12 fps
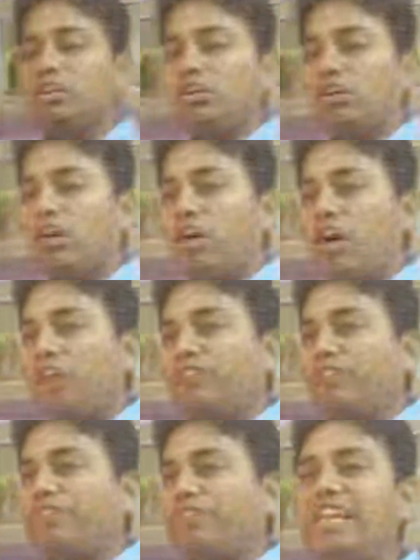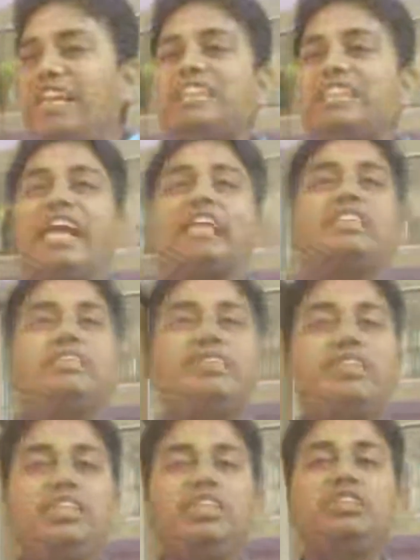of the feelings and
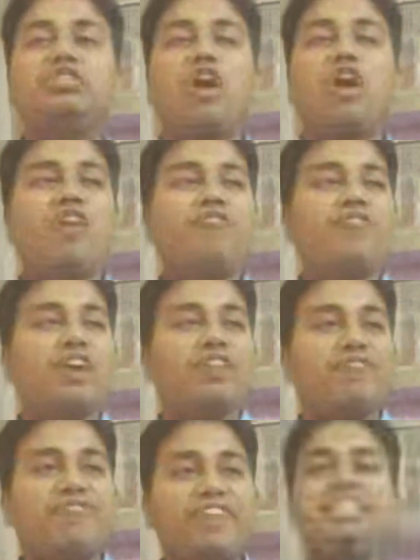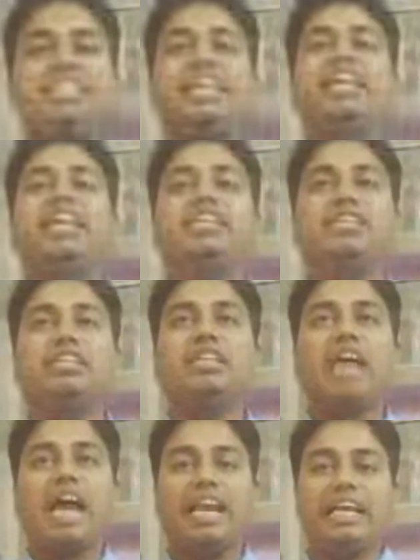activities of a free tiger and
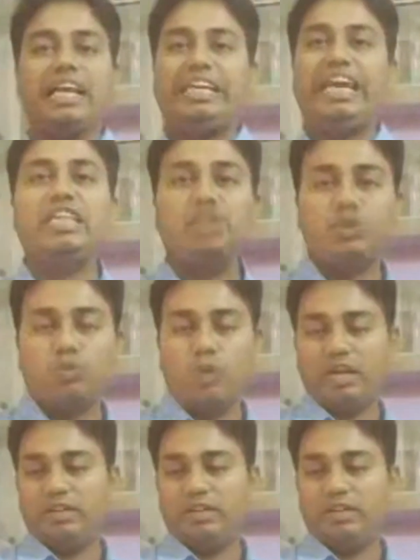a caged one.